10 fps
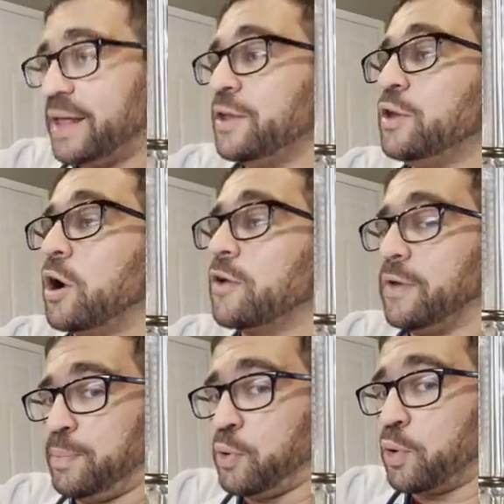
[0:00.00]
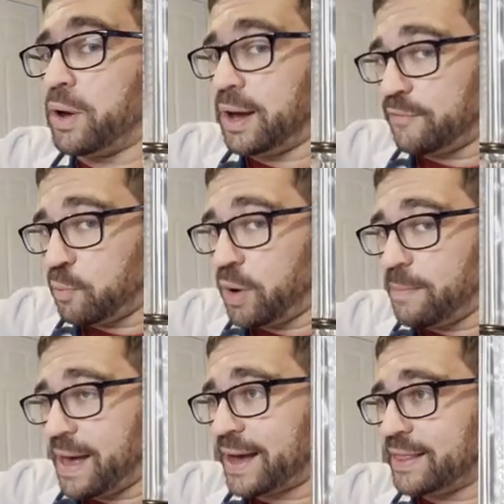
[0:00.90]
and the Dark Vaporeon from way
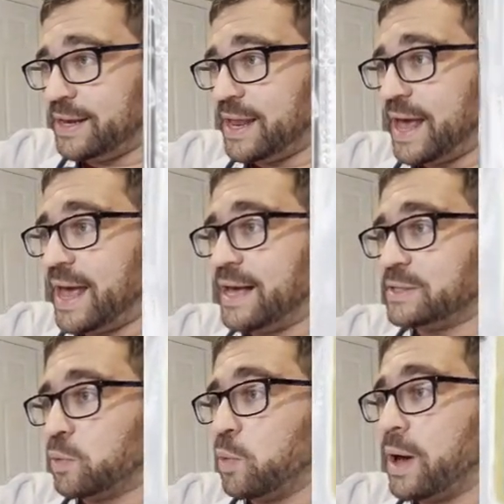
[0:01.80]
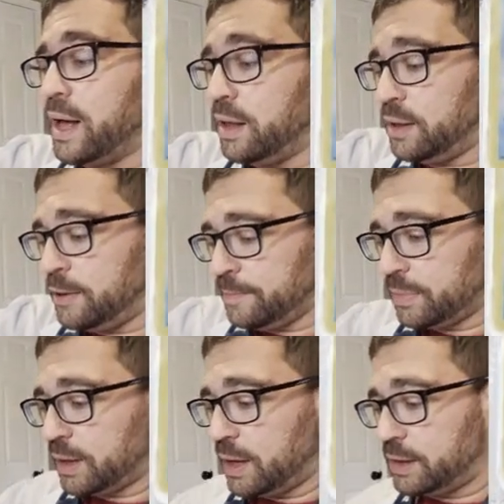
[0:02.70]
back in the day as well.
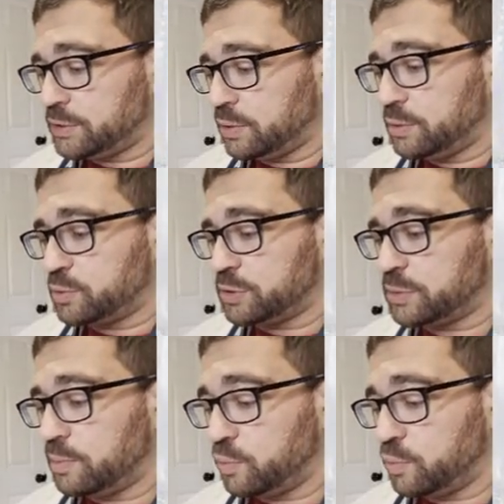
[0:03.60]
So those were some